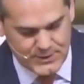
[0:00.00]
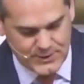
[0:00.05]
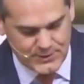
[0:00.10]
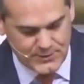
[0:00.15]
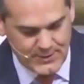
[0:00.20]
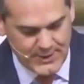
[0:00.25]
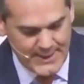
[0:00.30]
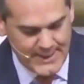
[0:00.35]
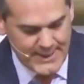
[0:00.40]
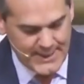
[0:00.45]
to
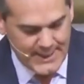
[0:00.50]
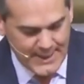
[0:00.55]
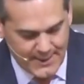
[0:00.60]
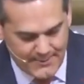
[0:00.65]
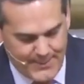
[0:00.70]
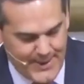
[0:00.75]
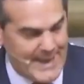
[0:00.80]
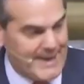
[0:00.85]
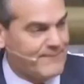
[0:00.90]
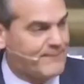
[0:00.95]
you
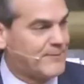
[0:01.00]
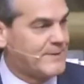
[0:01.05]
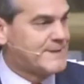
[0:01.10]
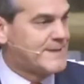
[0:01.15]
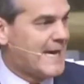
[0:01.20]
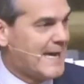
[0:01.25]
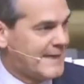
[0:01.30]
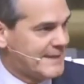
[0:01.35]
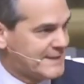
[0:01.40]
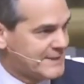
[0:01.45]

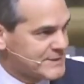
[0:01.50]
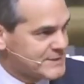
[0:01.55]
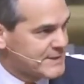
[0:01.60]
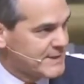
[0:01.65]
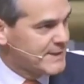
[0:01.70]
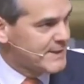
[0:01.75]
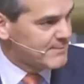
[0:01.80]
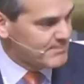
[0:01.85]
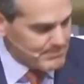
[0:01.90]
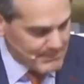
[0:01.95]

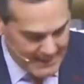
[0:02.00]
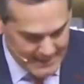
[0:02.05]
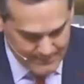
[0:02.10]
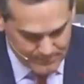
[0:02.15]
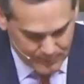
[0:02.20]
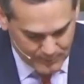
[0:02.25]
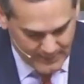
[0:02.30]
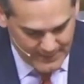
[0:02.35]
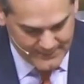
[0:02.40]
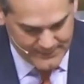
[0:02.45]
Epaphroditus,
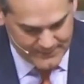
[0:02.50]
my